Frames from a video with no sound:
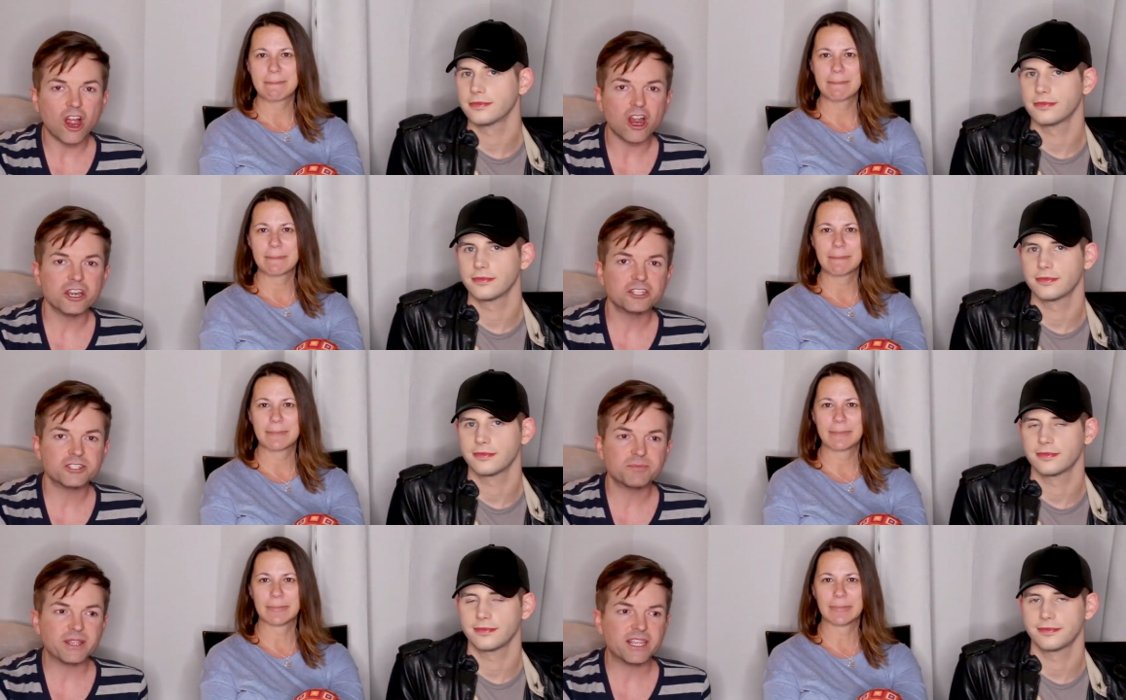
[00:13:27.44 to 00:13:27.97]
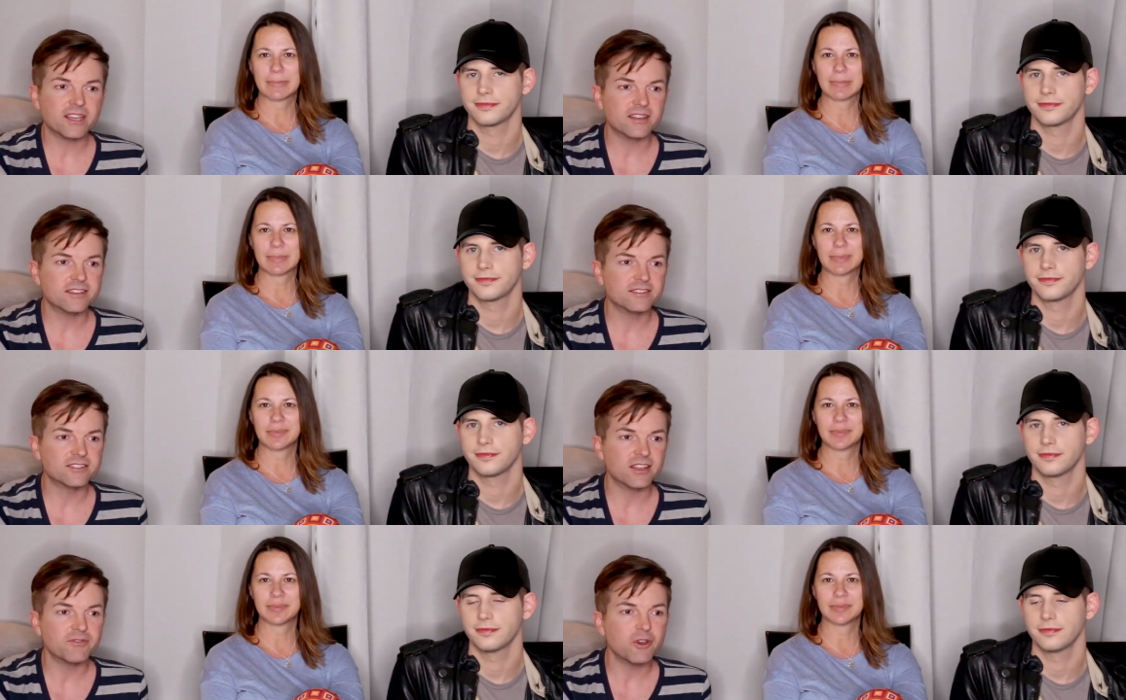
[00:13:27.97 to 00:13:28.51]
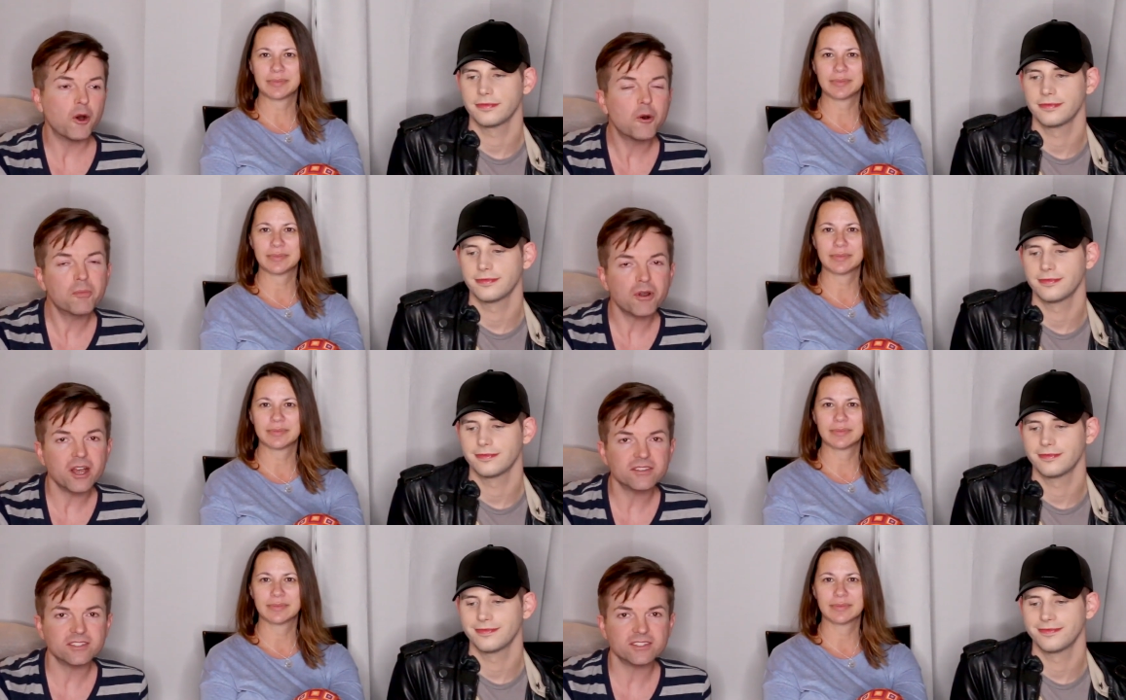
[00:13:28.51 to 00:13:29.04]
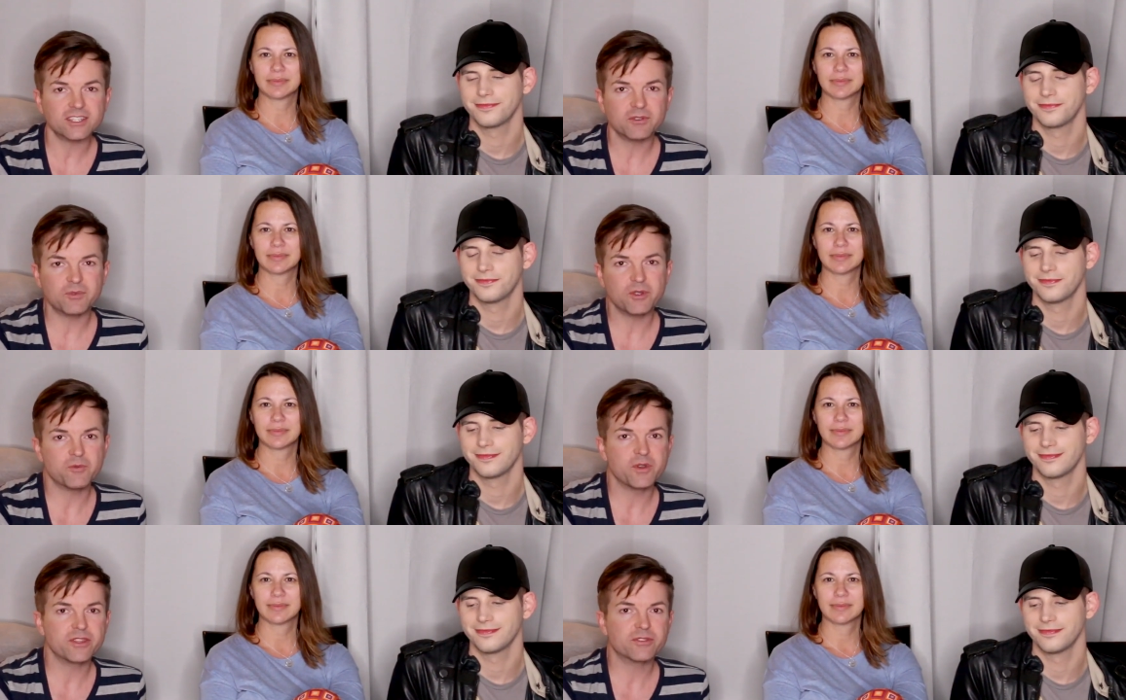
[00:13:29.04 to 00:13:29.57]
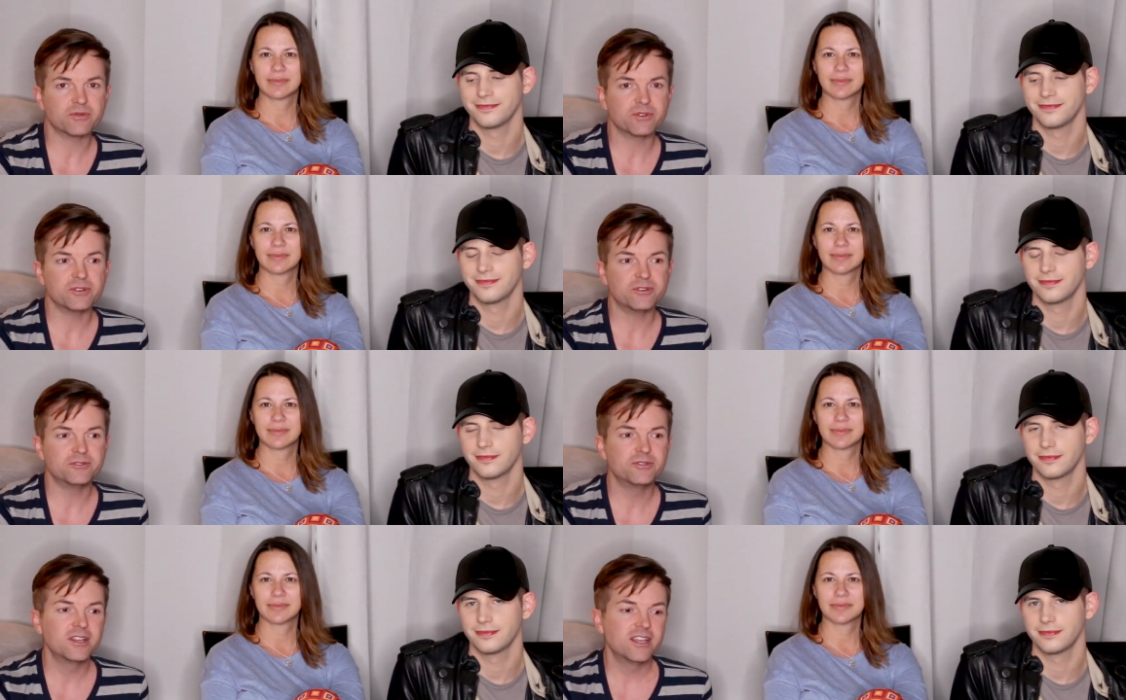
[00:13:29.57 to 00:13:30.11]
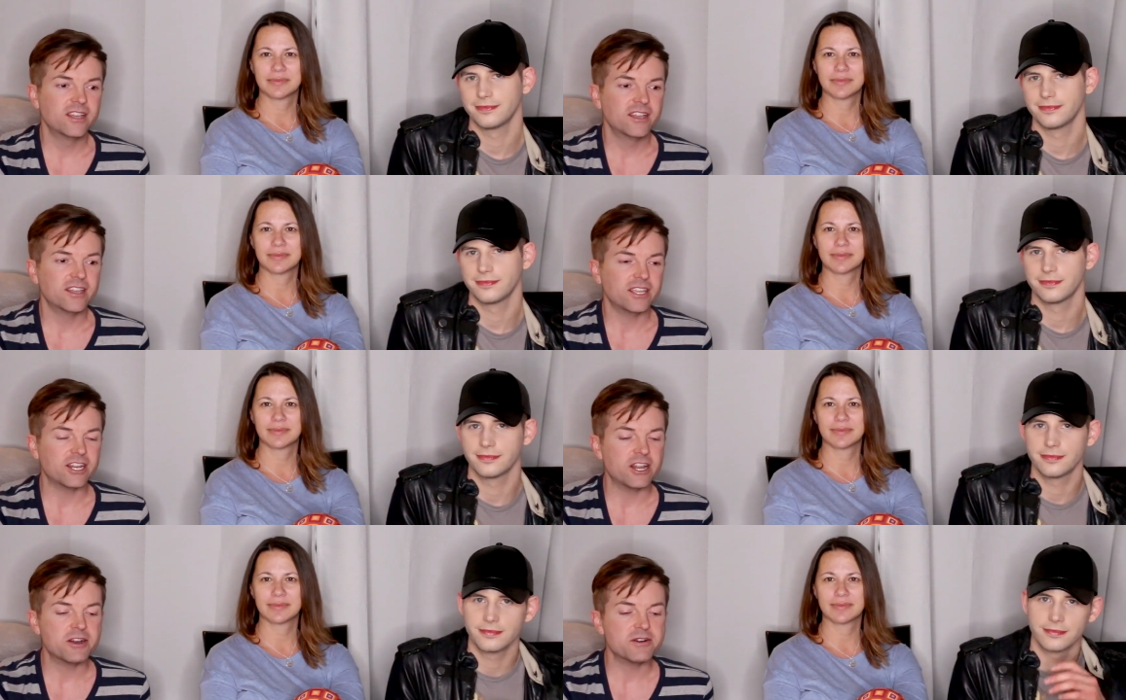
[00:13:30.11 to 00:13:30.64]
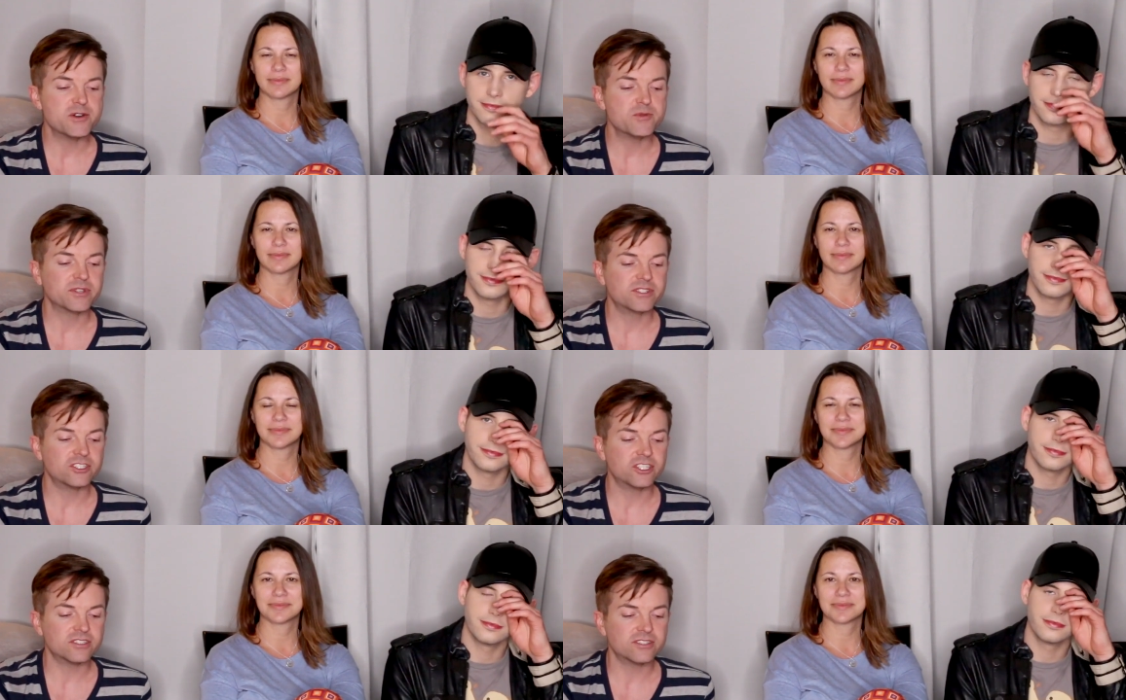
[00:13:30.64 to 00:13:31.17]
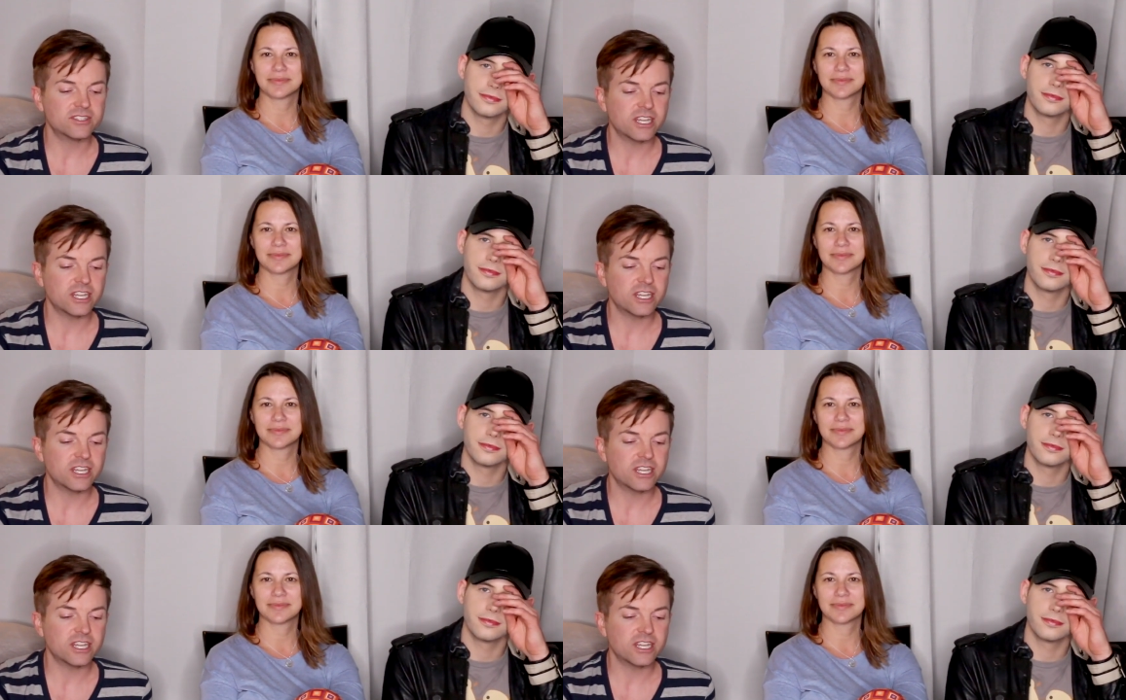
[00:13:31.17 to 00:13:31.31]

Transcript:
Speaker 1: hearts because of the whole process that we went through. You know, it was just